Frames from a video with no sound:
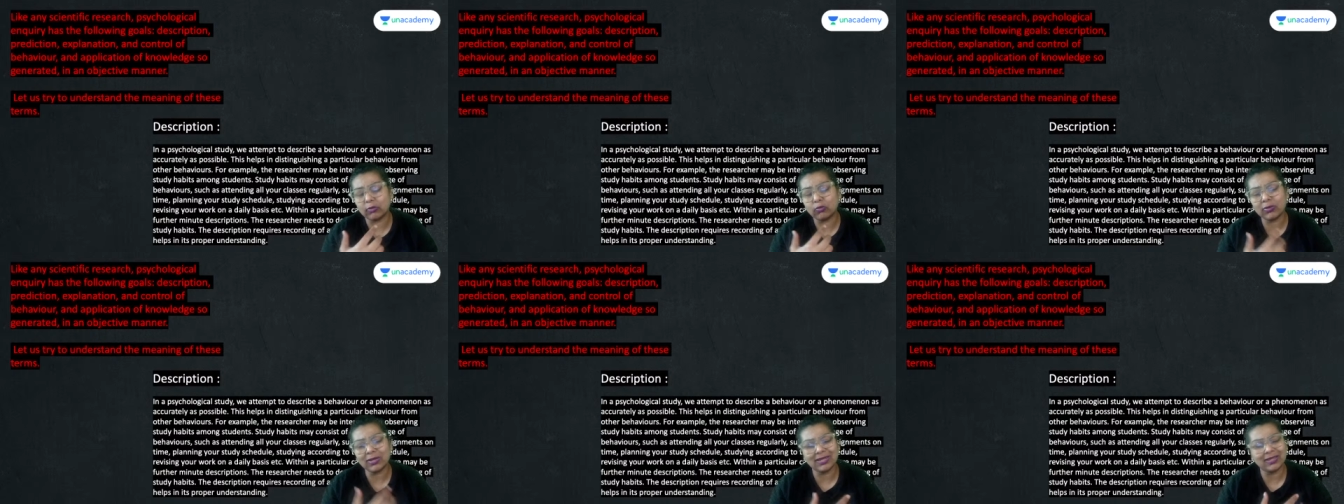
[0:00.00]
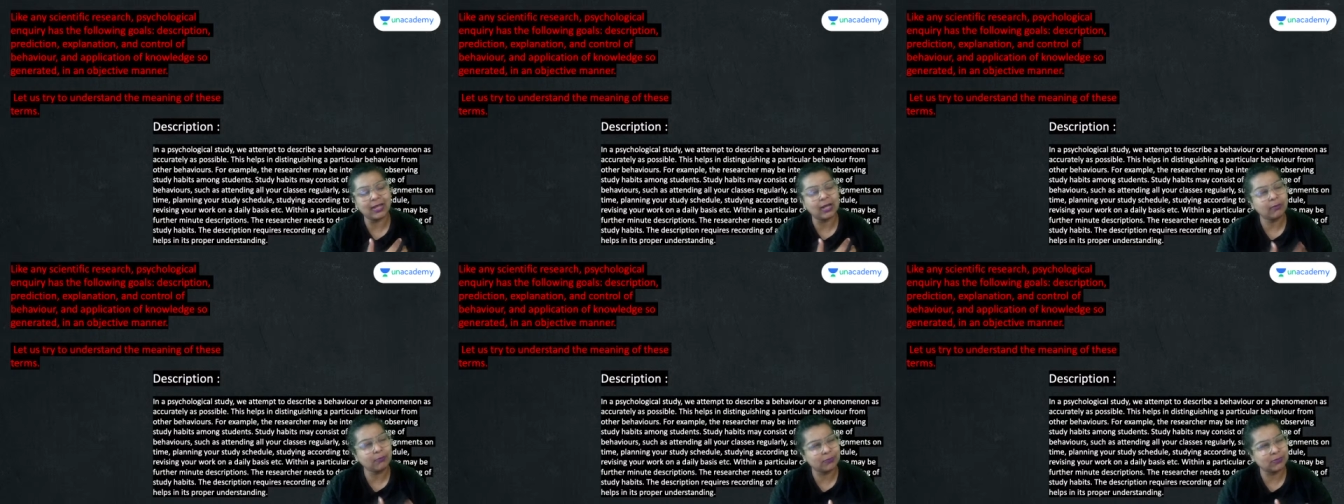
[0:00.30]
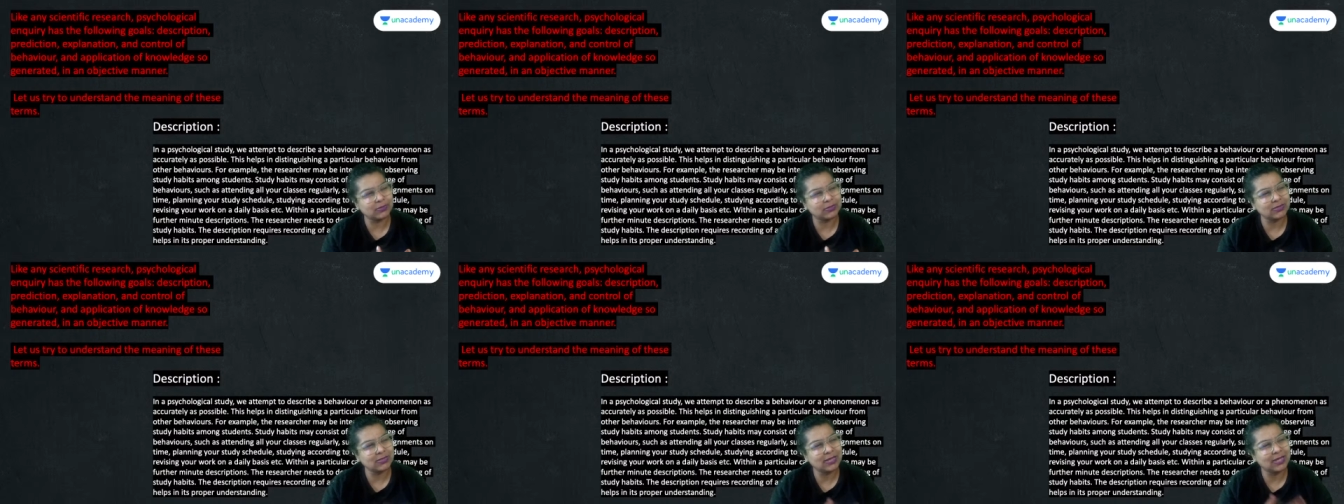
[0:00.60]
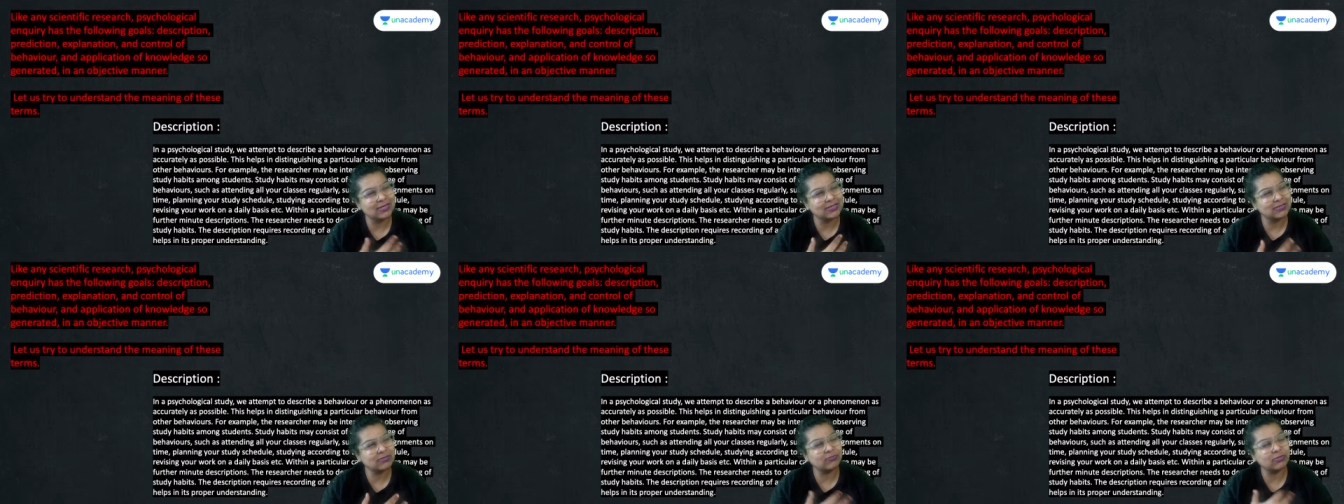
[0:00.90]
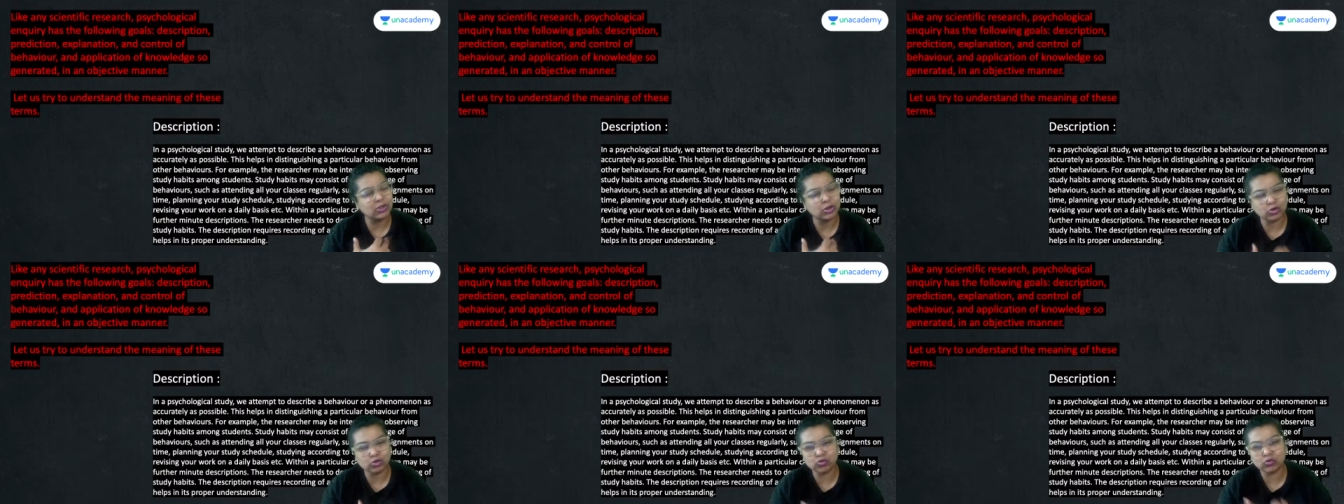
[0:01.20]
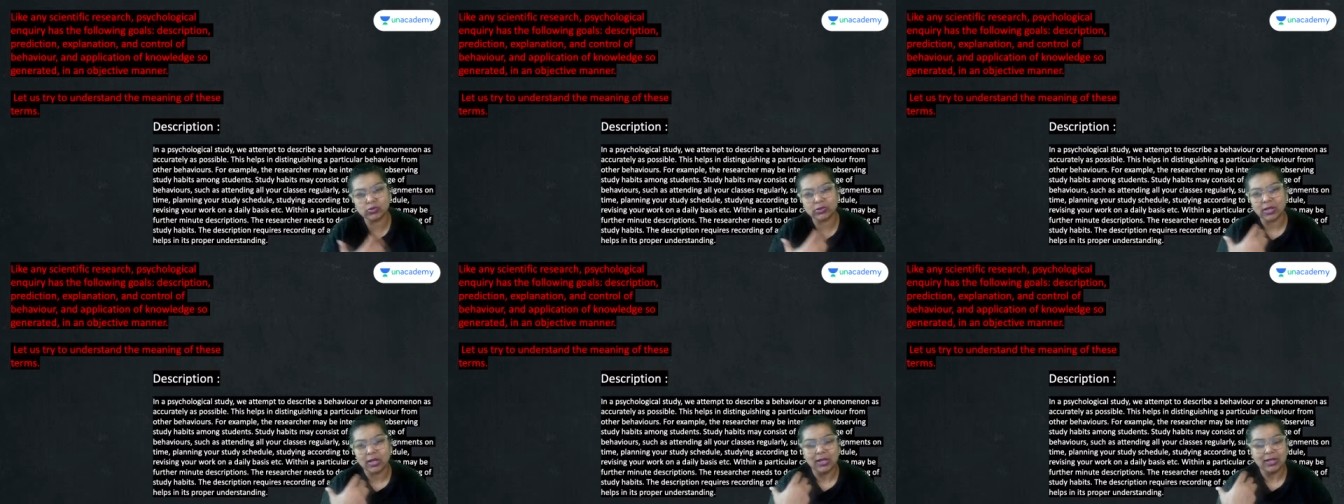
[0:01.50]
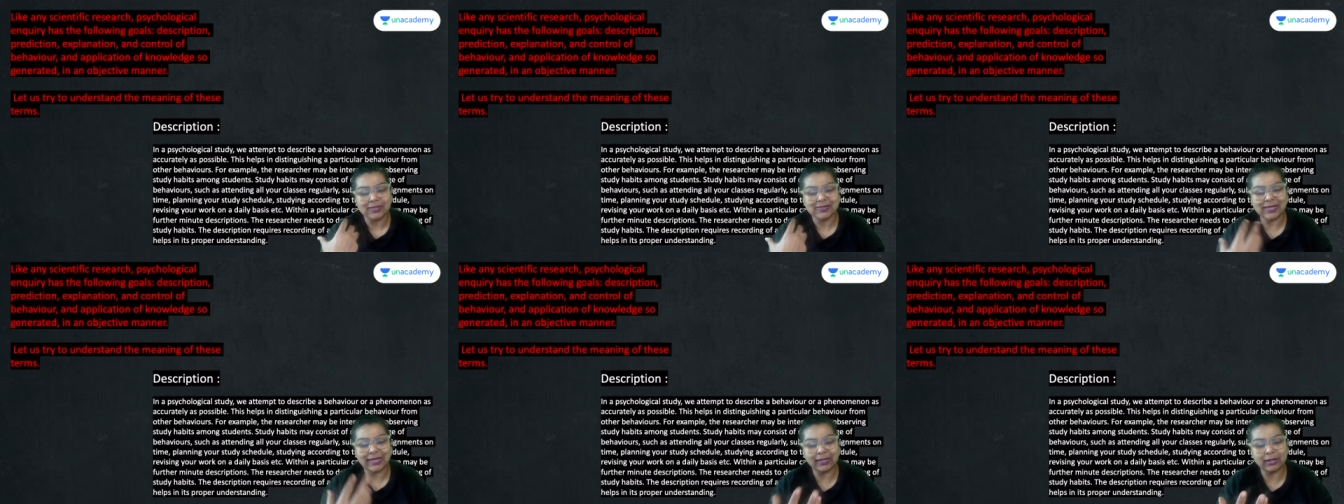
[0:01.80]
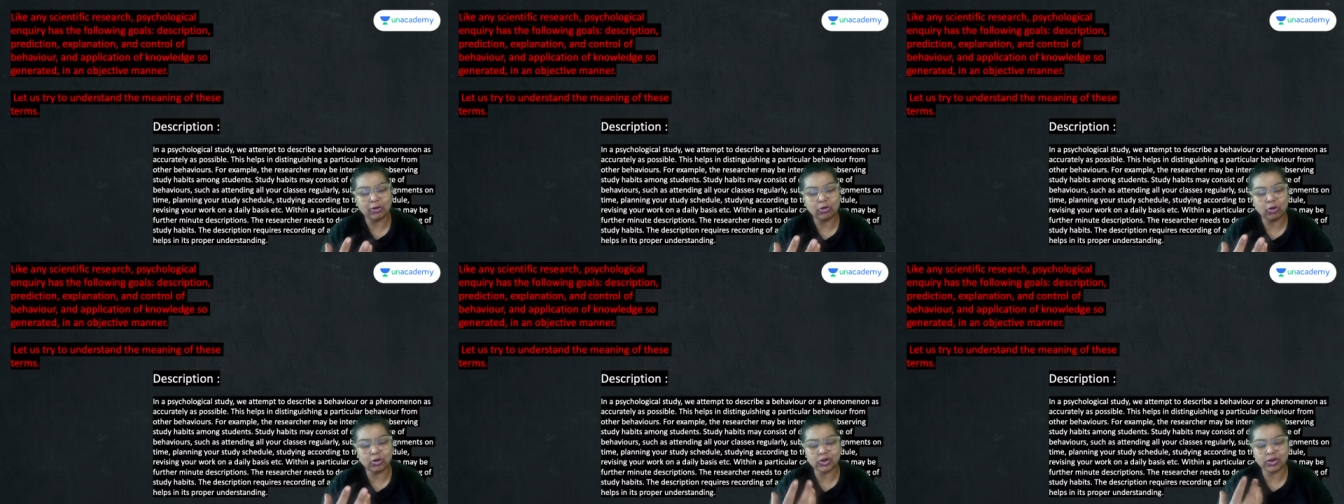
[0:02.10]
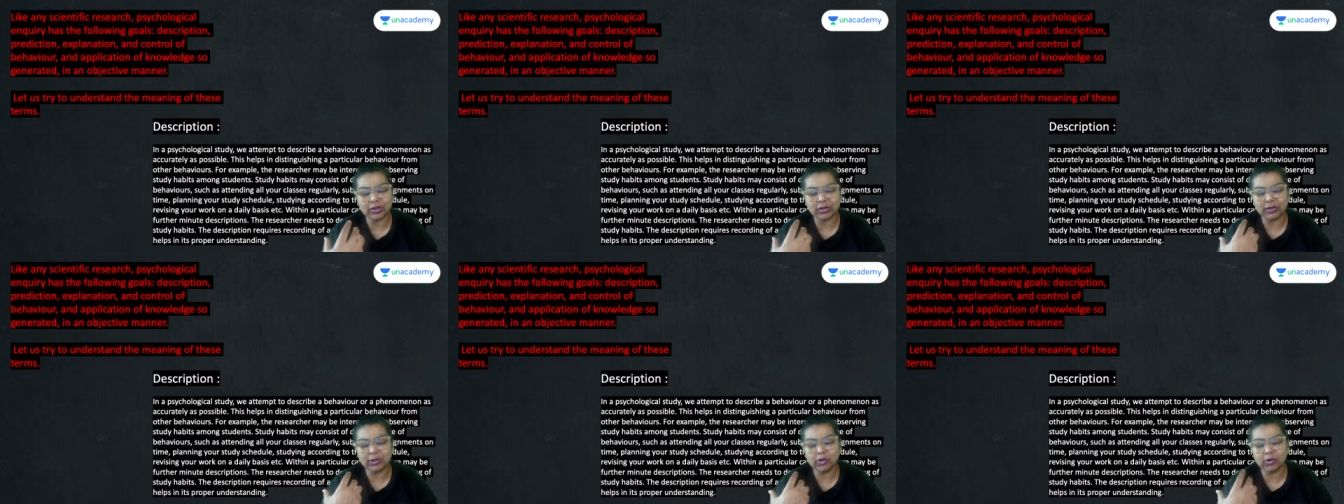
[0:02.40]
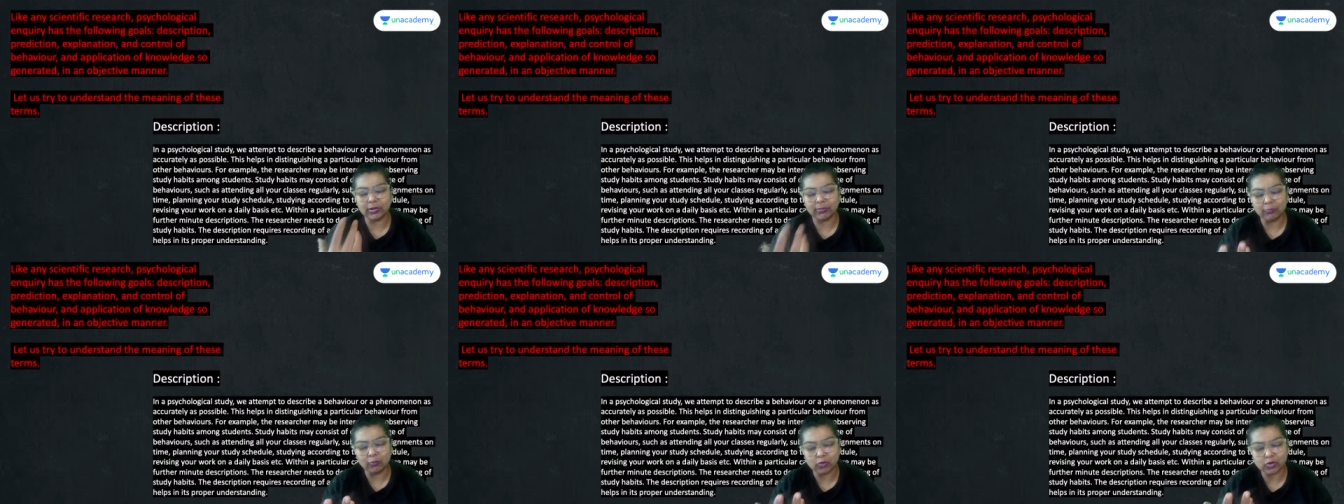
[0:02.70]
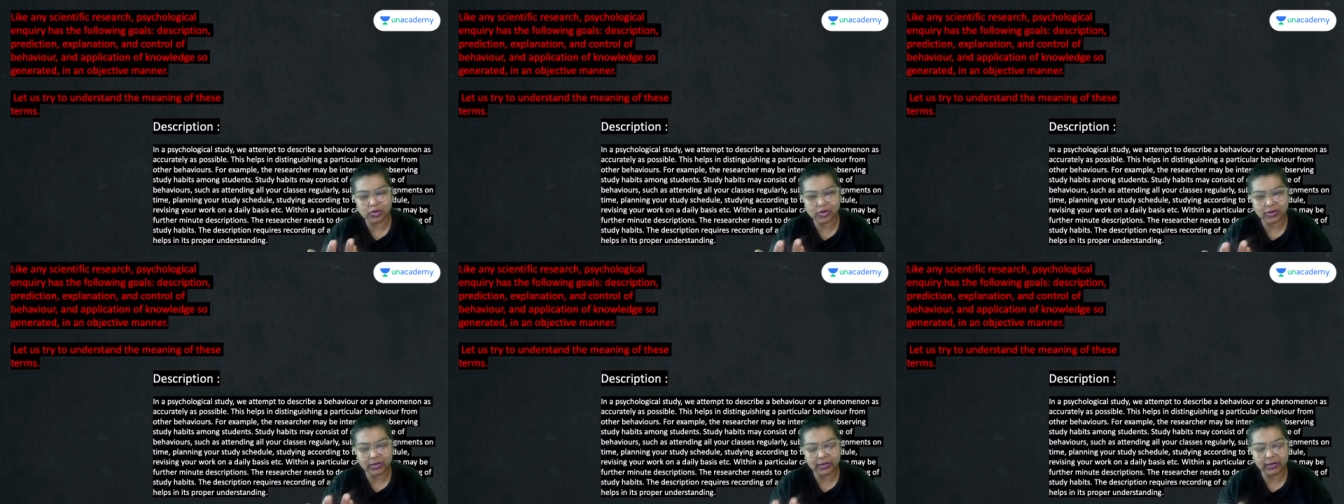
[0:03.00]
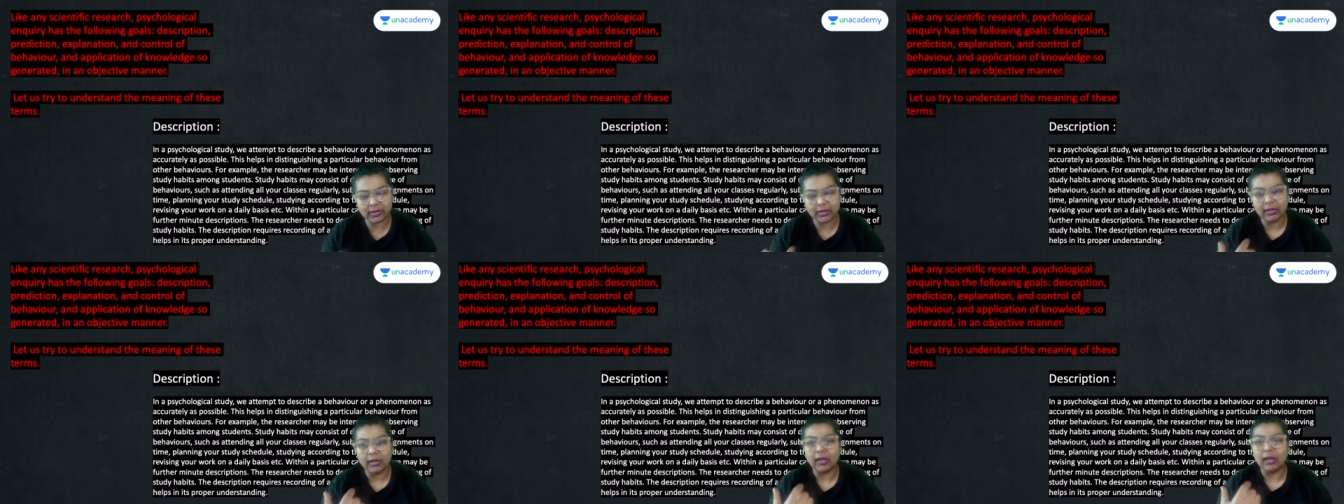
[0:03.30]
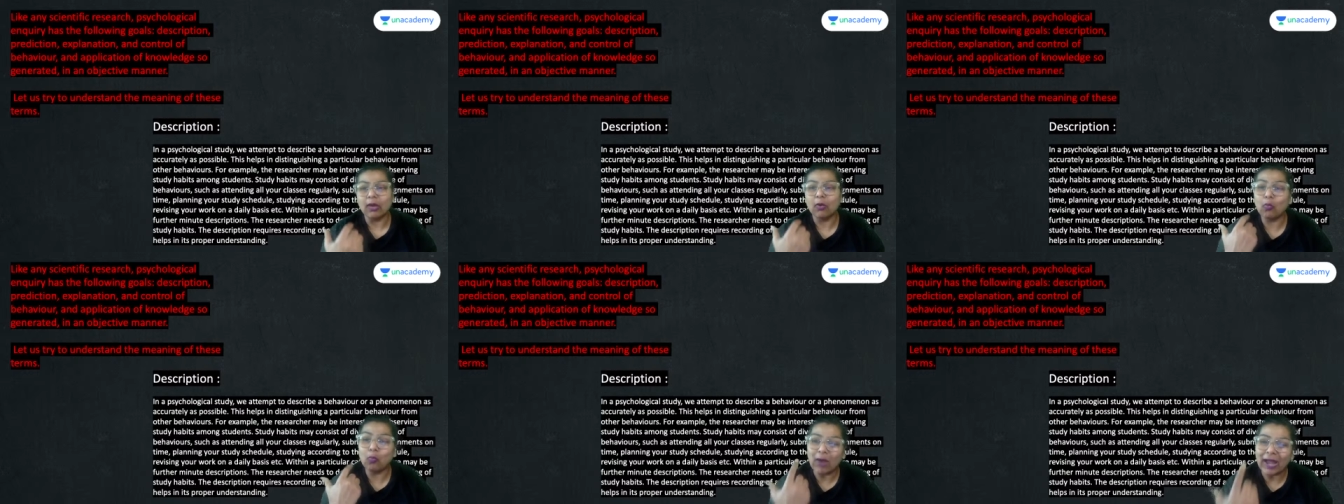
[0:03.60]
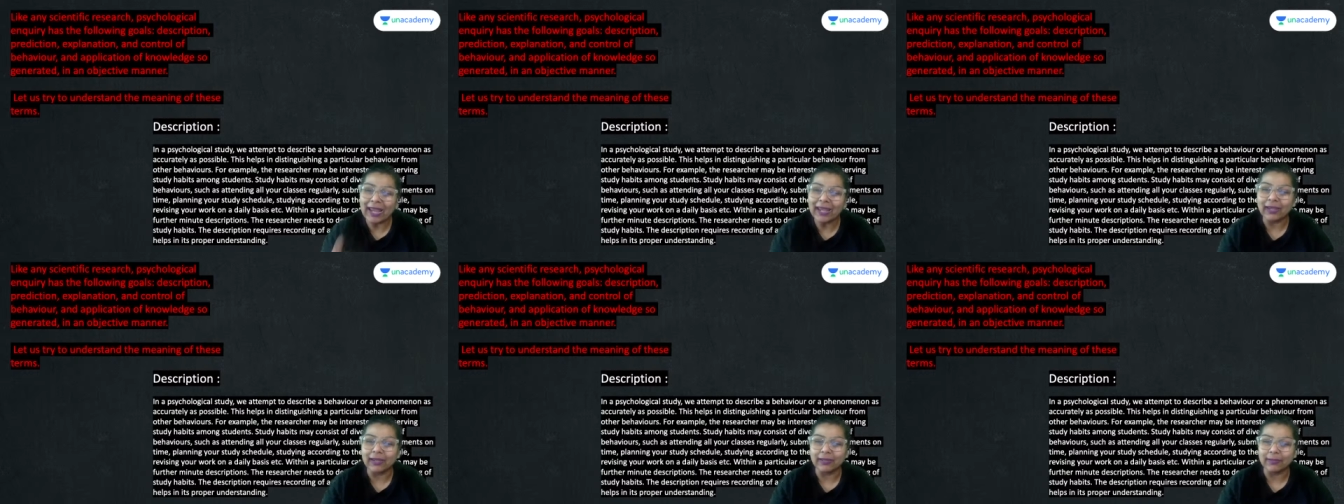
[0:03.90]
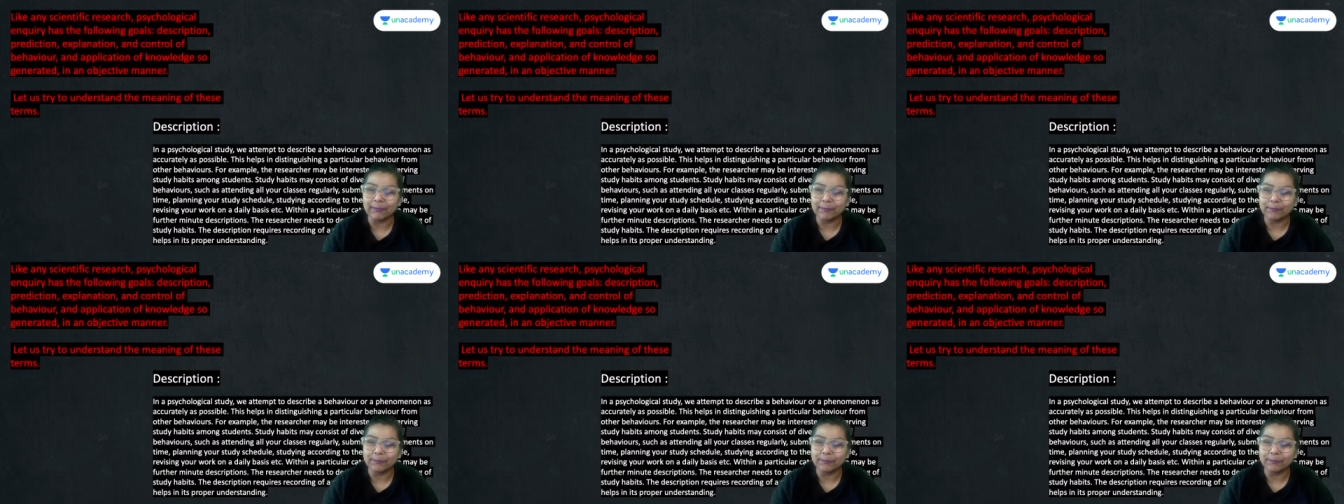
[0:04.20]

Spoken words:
okay, that person has some issues psychologically or emotionally. Why